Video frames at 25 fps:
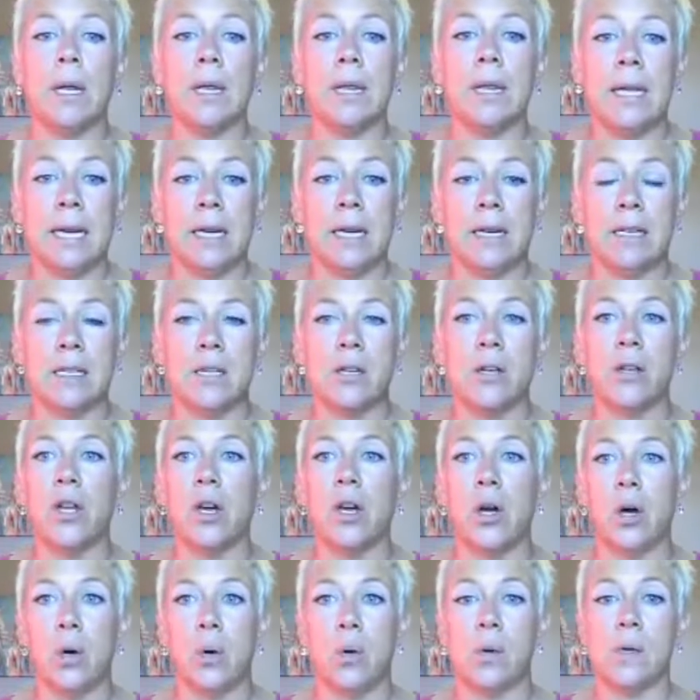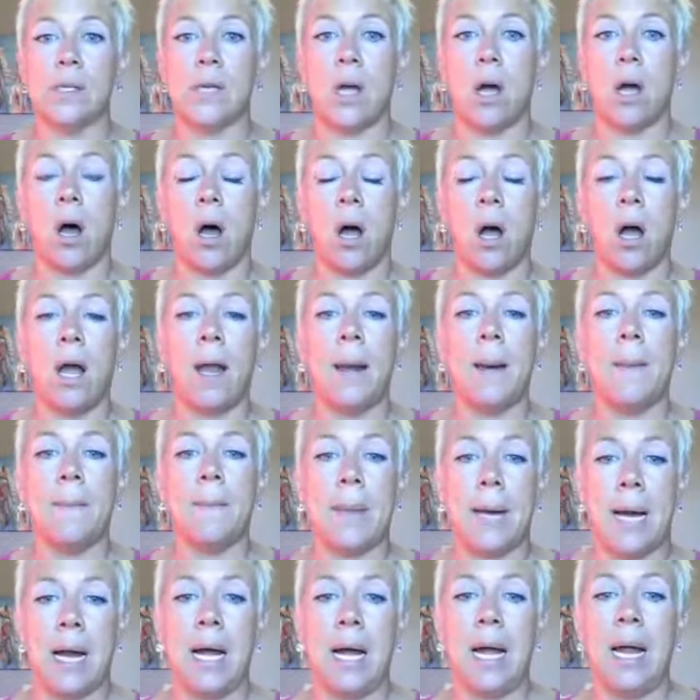link to those on
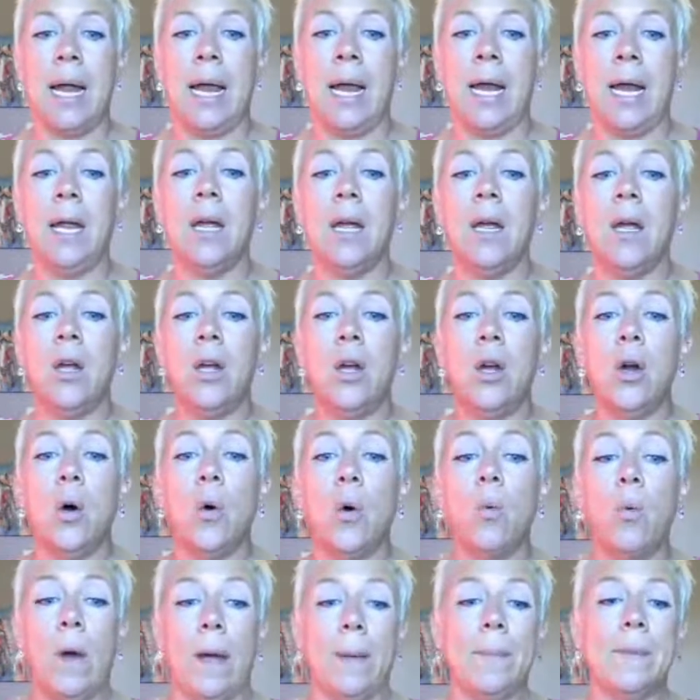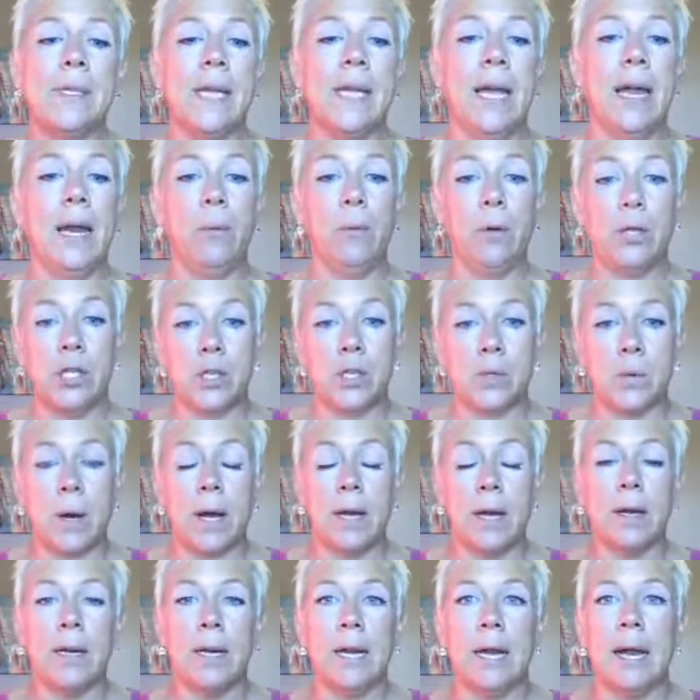my website, which is
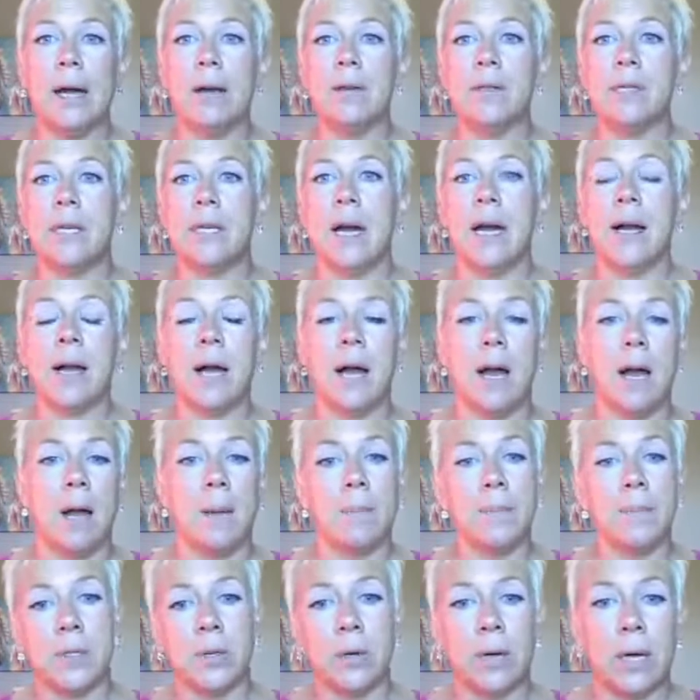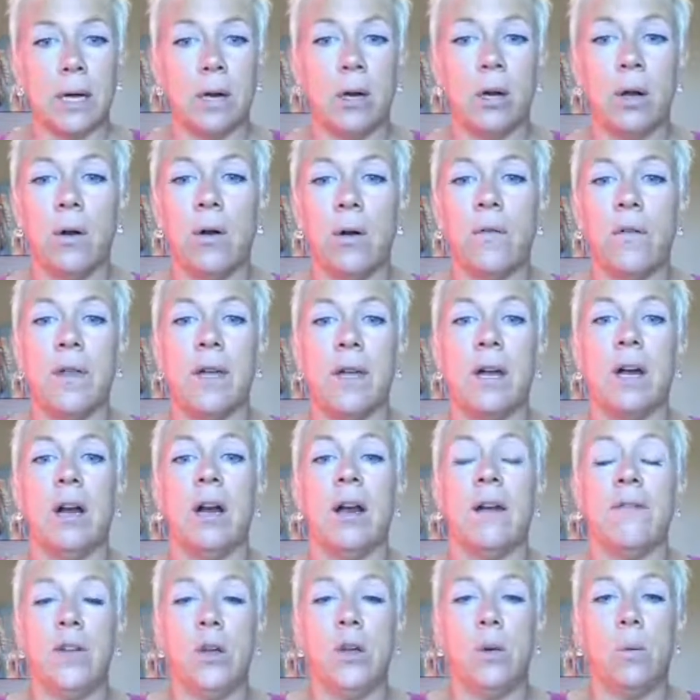rondaniehaus.com. So get on over
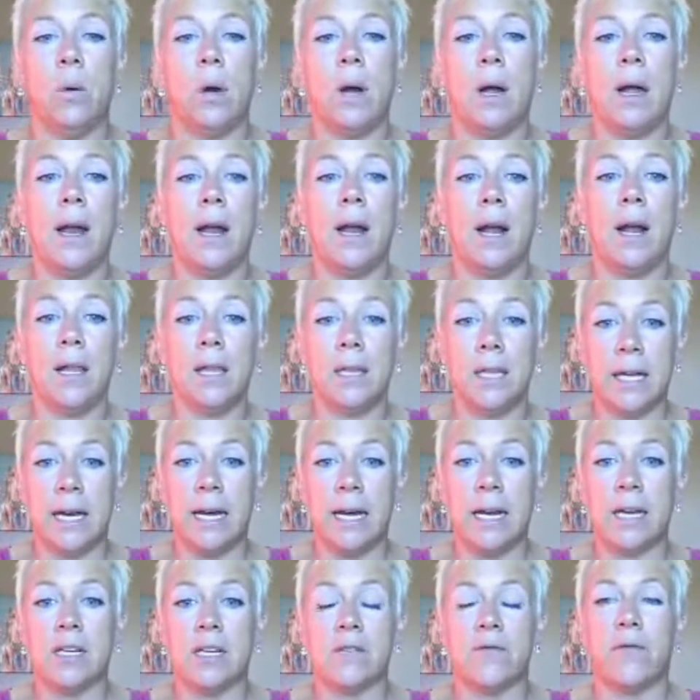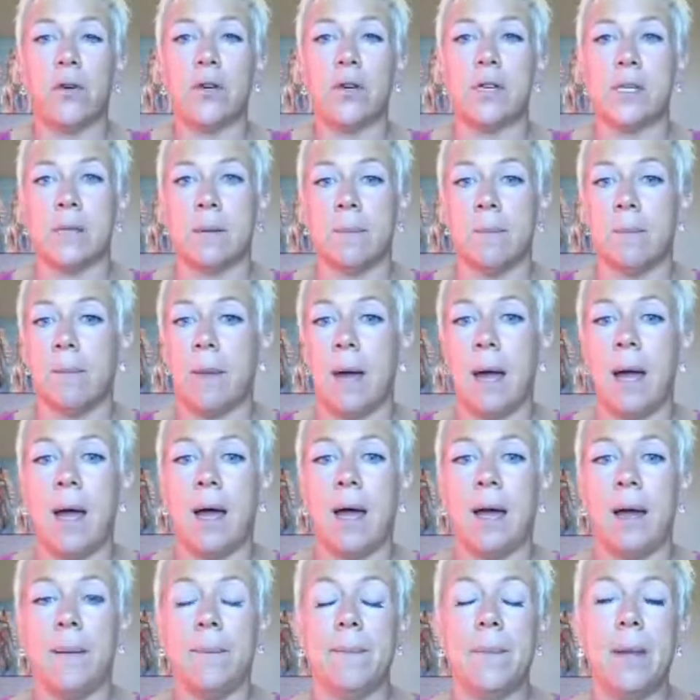there if you want a link for some
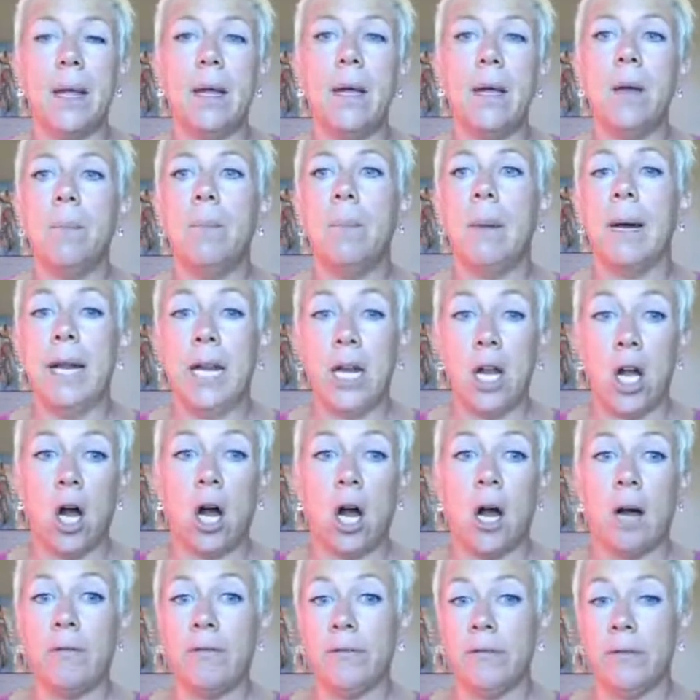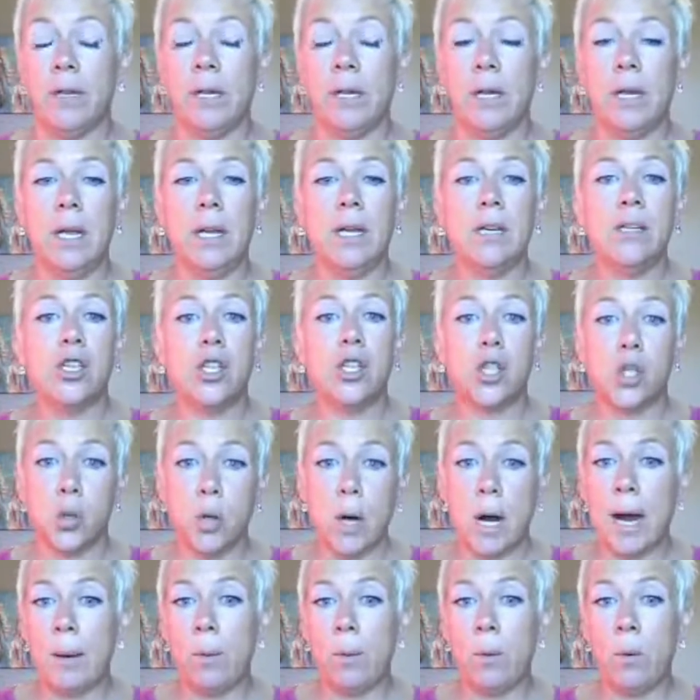money off to
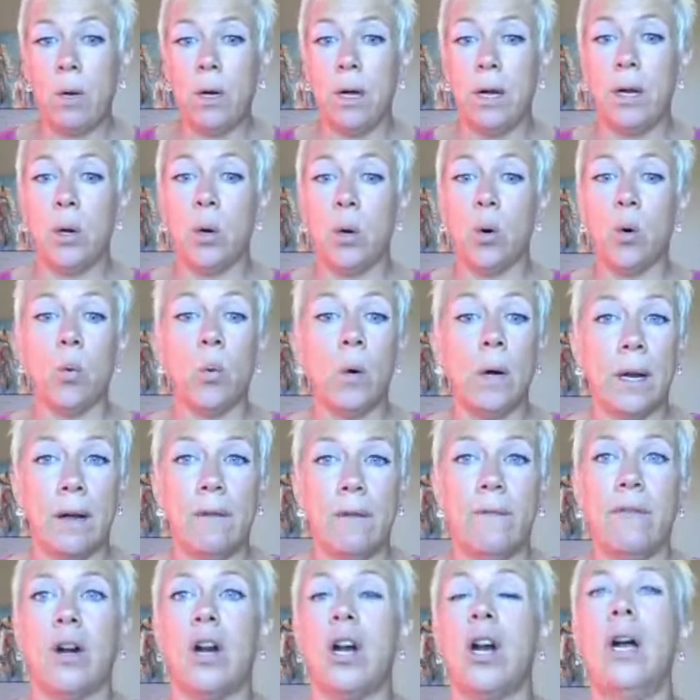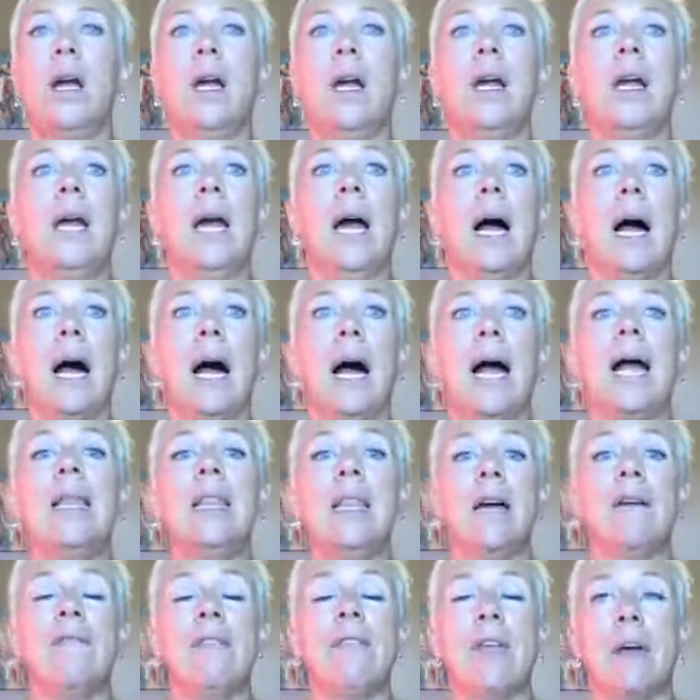try one or whatever. I
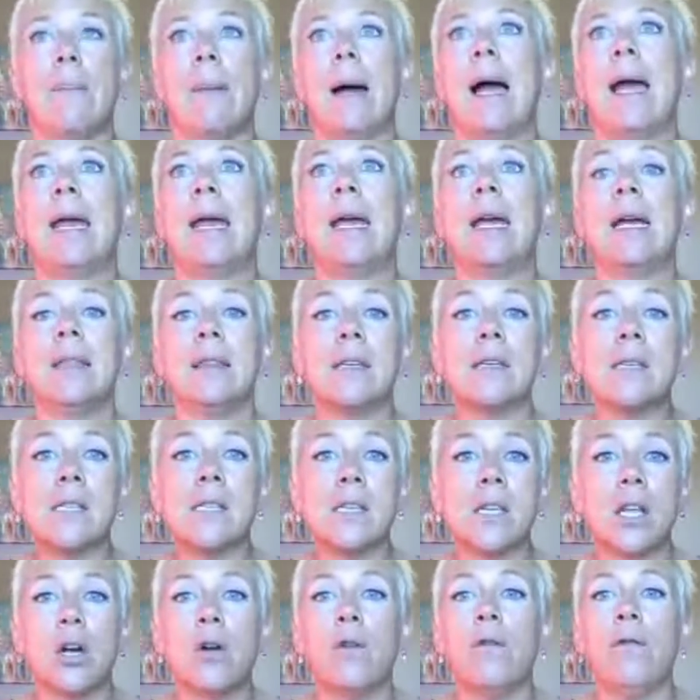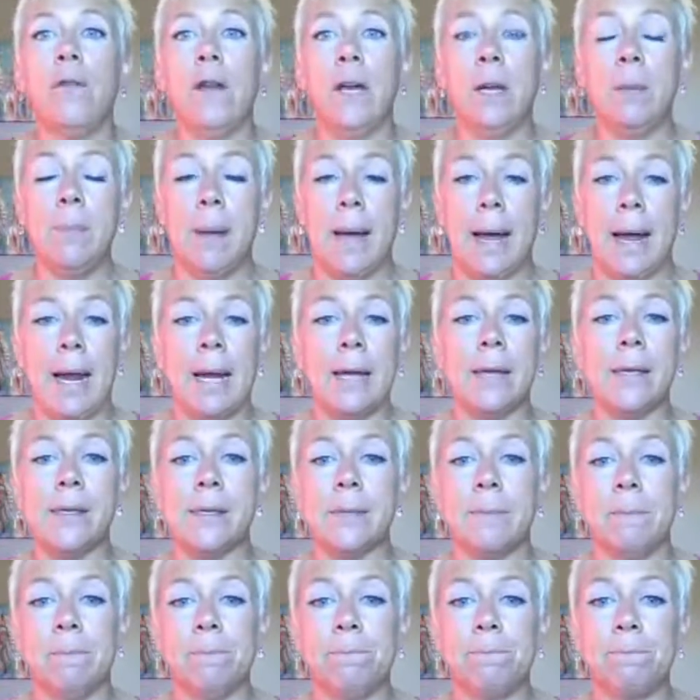love them. I get the slow feed bags,